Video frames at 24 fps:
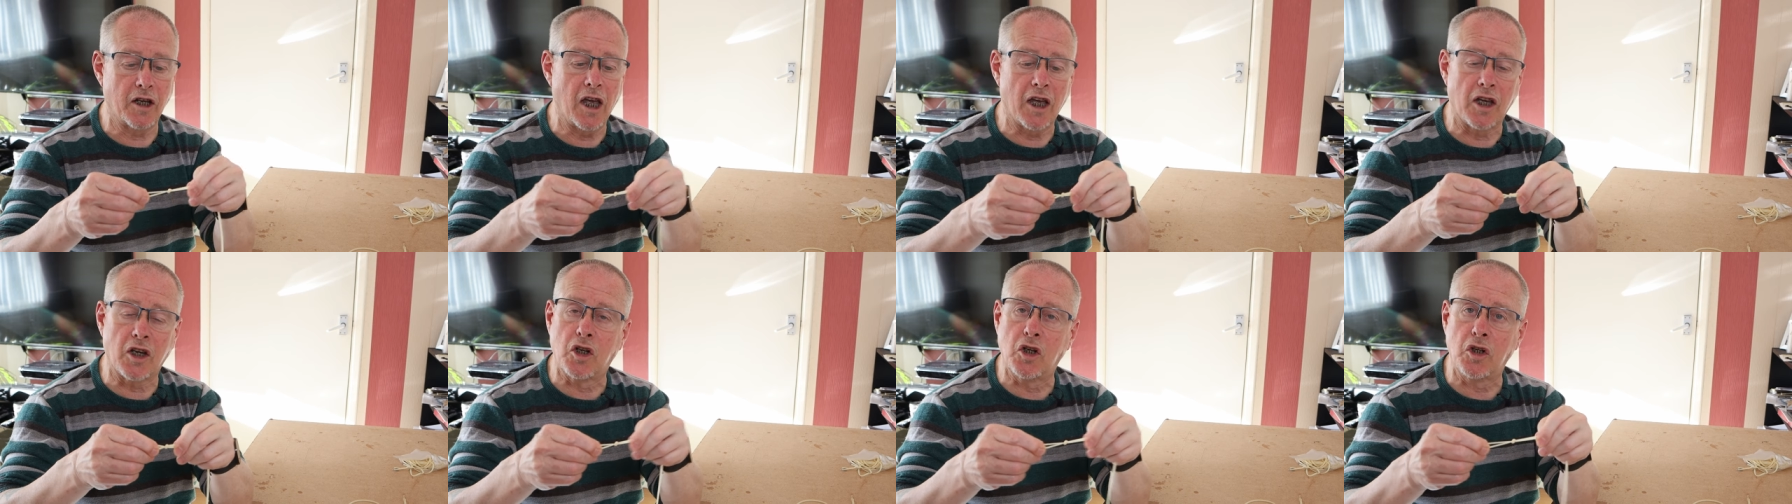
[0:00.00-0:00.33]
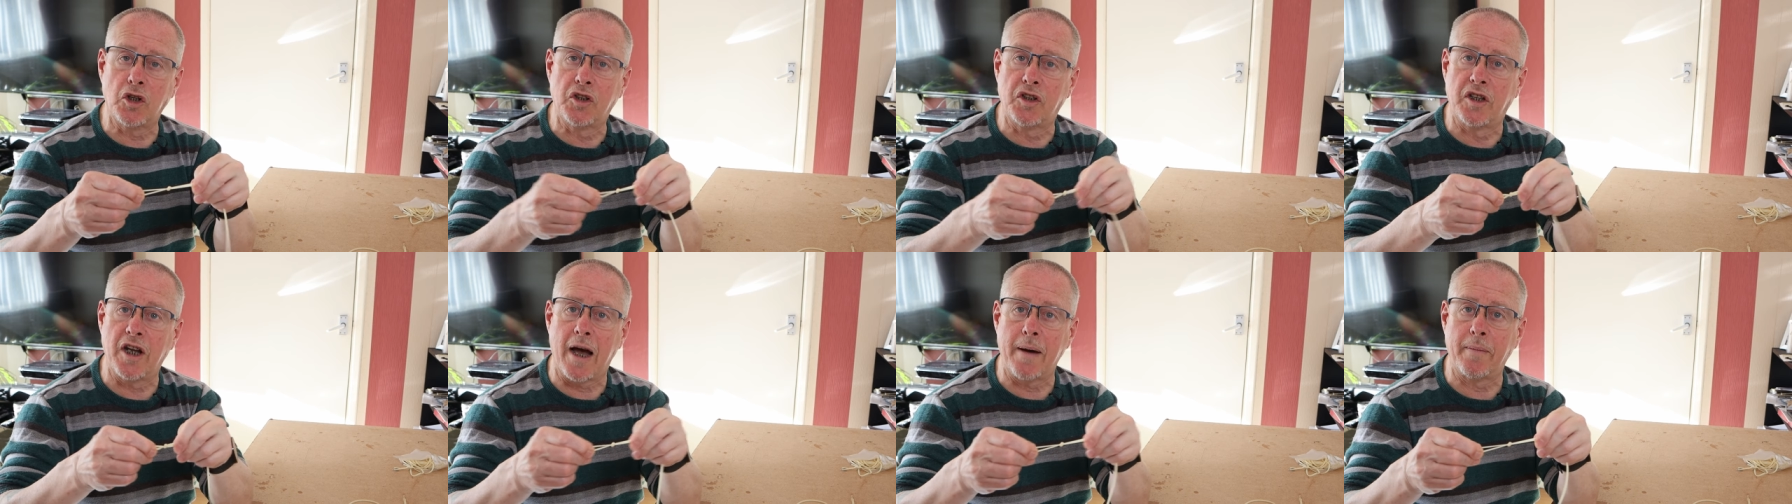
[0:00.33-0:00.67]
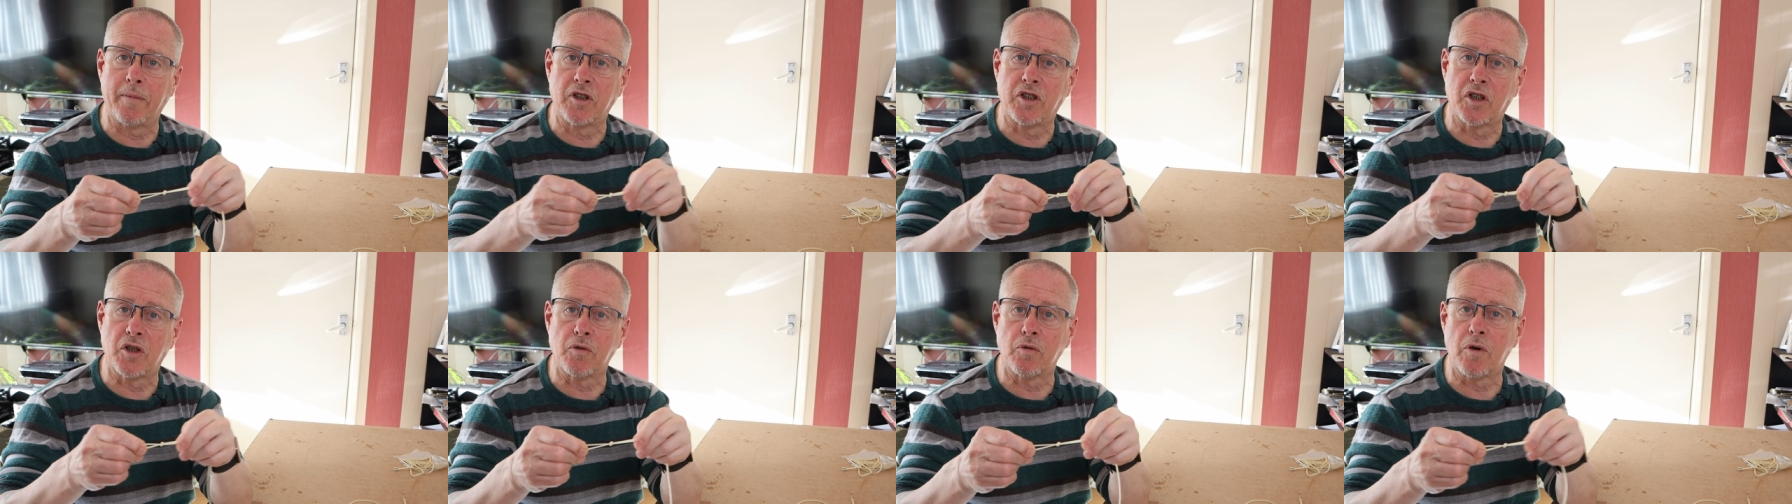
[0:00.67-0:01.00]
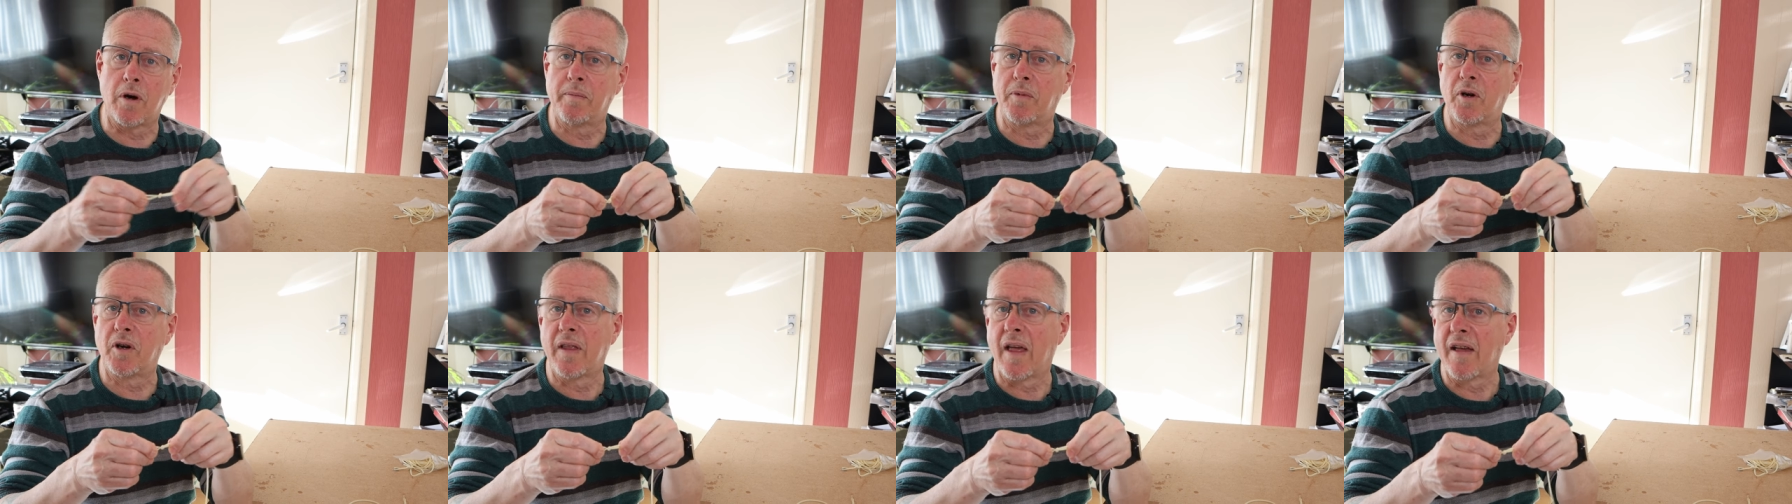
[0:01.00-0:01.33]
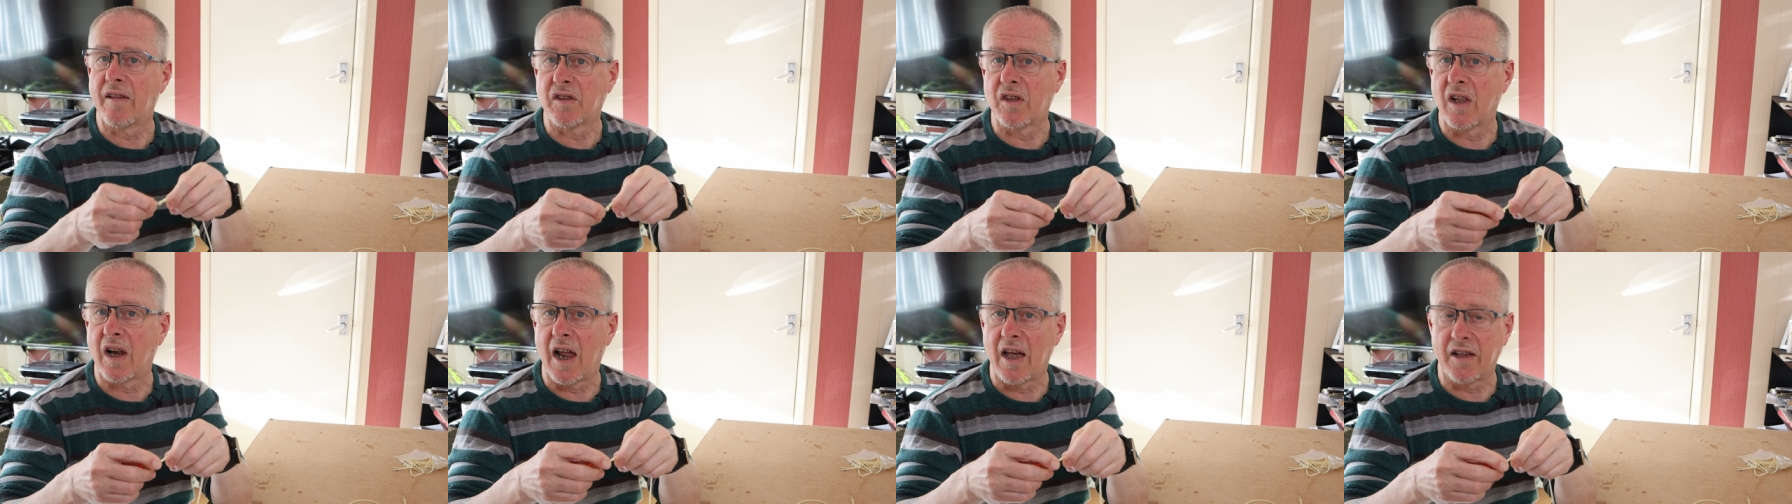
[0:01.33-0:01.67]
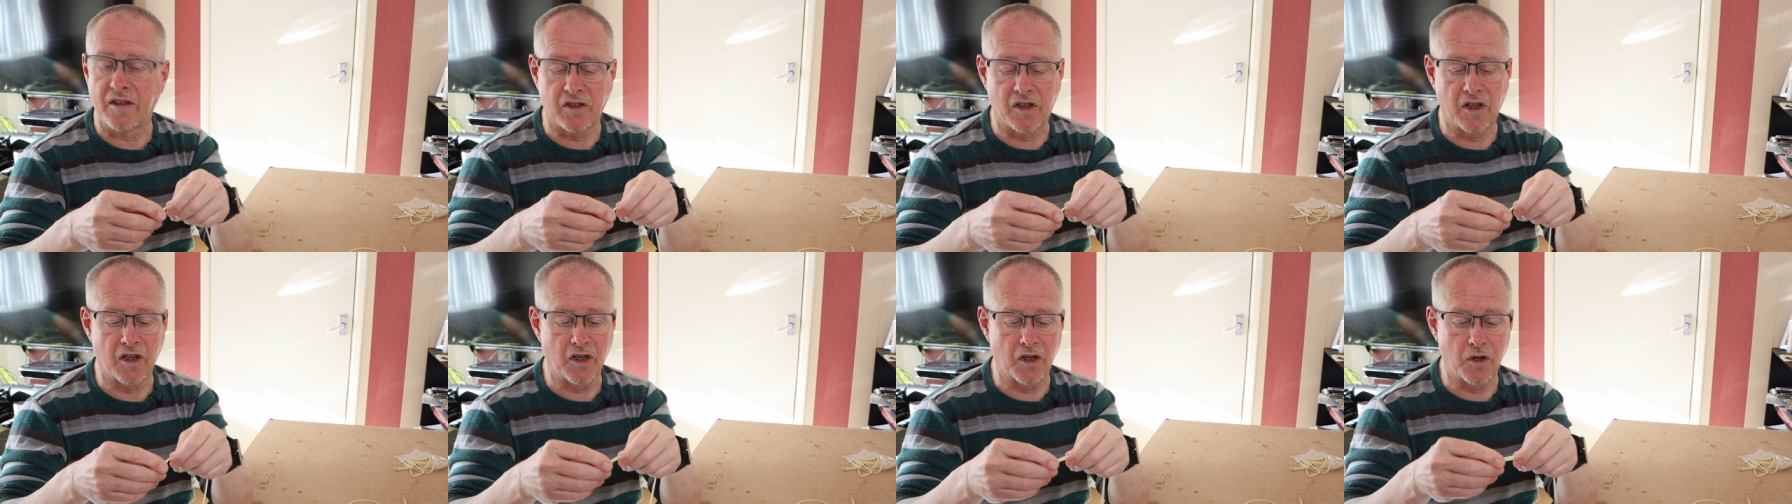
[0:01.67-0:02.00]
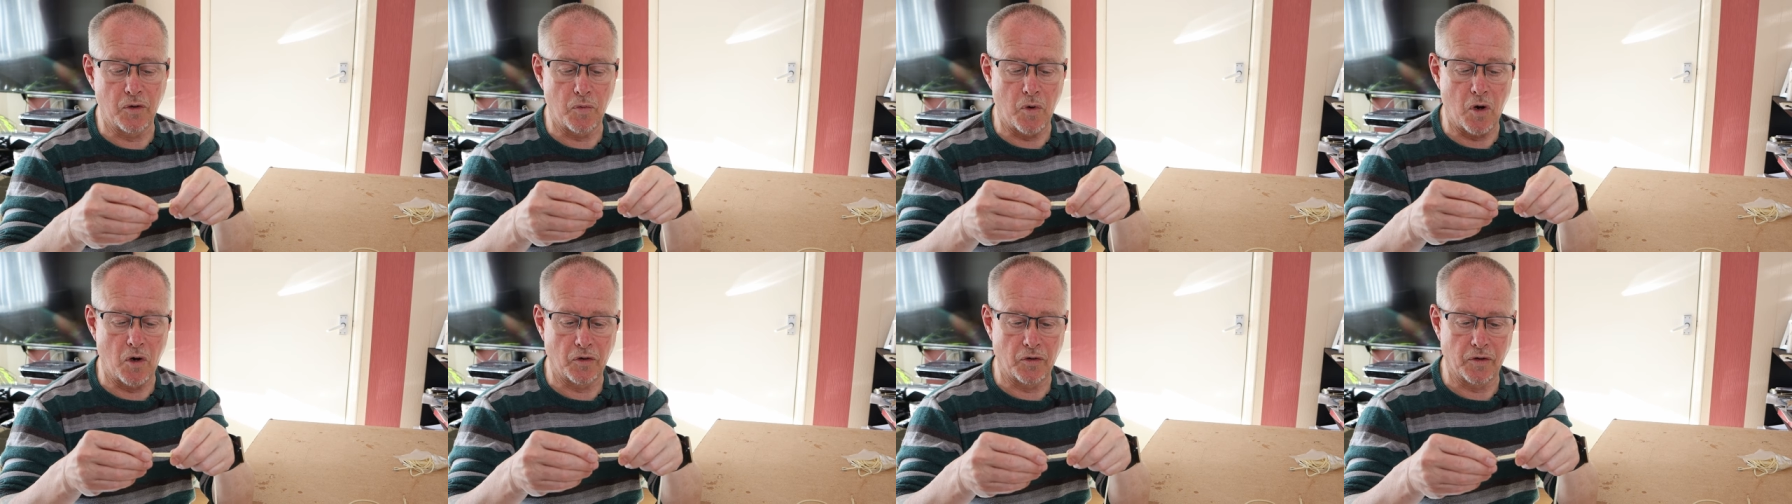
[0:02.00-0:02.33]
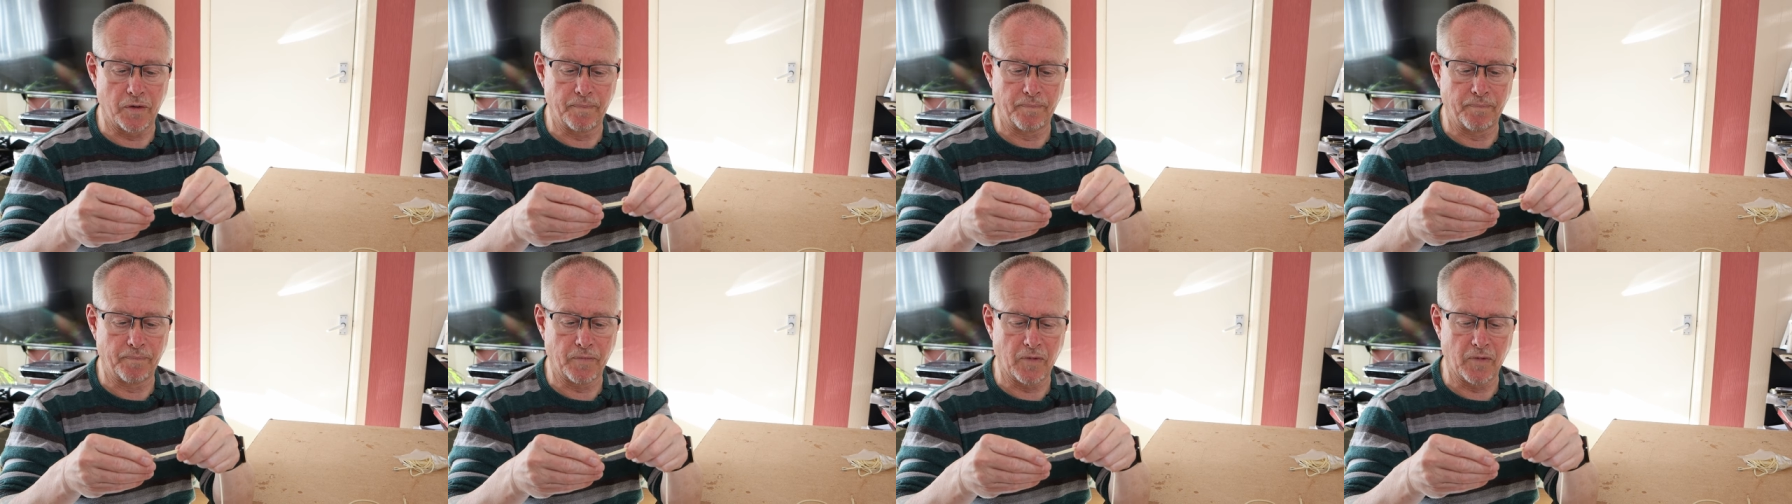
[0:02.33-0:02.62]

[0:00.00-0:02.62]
it could damage the rubber and that's the last thing you want.